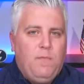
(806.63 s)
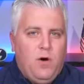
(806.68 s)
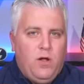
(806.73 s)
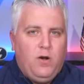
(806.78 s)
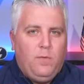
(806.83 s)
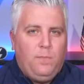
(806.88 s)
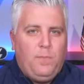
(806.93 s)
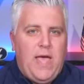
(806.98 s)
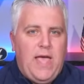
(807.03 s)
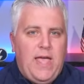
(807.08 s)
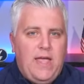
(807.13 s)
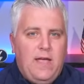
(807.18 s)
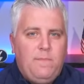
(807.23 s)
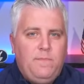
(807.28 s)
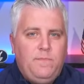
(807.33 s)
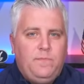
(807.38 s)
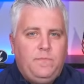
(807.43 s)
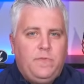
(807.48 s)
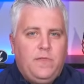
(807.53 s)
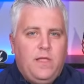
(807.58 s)
will pay
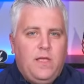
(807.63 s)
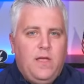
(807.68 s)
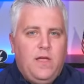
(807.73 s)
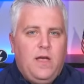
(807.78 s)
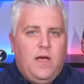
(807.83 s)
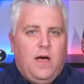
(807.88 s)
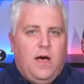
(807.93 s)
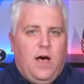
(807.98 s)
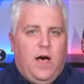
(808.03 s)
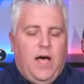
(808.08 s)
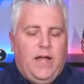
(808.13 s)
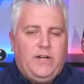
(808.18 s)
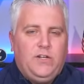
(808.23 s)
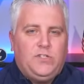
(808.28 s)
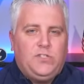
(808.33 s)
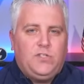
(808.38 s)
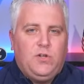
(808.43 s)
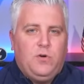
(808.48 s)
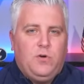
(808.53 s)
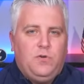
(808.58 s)
him. I
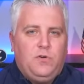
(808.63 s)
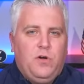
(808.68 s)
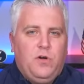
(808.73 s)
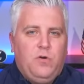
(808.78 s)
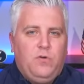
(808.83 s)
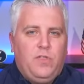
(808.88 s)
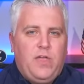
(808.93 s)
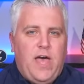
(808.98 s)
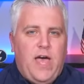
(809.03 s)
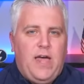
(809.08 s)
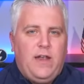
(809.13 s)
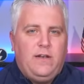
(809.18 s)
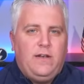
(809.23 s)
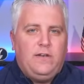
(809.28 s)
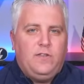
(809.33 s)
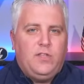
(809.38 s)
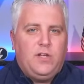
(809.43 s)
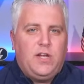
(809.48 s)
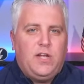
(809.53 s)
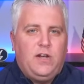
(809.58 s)
just don't know that
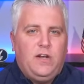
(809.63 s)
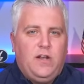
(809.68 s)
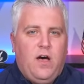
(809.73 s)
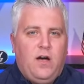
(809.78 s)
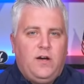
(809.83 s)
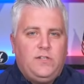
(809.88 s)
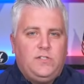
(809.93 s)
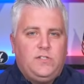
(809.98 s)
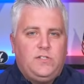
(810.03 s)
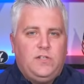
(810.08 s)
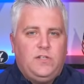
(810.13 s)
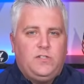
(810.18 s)
the Canucks,